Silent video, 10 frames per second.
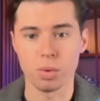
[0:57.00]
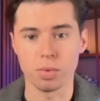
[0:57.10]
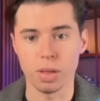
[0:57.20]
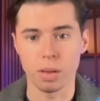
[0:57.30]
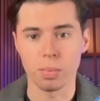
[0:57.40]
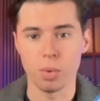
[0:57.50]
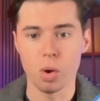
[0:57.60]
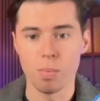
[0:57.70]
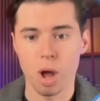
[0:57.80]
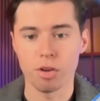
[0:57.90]
you'll see this
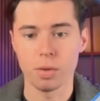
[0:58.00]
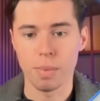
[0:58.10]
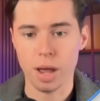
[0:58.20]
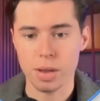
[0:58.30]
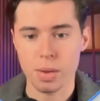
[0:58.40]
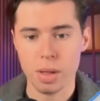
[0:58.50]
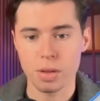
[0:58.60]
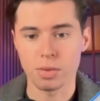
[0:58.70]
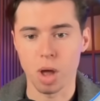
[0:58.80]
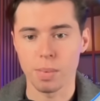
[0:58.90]
new project button in
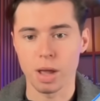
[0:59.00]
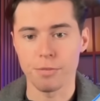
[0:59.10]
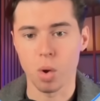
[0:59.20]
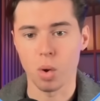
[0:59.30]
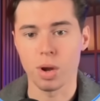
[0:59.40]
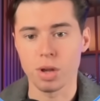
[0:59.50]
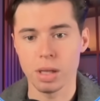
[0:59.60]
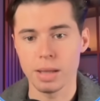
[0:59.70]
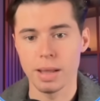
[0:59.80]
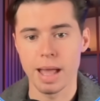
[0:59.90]
the top left corner.
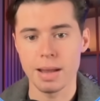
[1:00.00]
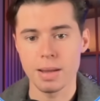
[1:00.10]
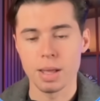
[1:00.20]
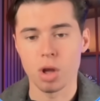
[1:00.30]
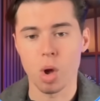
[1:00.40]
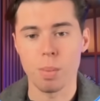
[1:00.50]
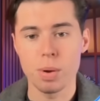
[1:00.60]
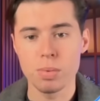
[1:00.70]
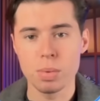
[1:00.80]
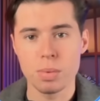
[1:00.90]
Click that, and it
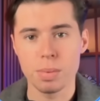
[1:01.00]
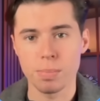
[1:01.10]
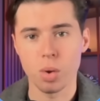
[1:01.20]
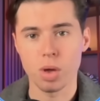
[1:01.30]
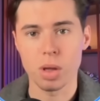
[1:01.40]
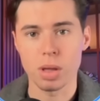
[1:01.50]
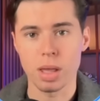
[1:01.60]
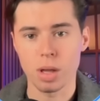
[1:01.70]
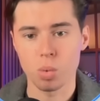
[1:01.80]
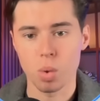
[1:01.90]
opens a simple, clean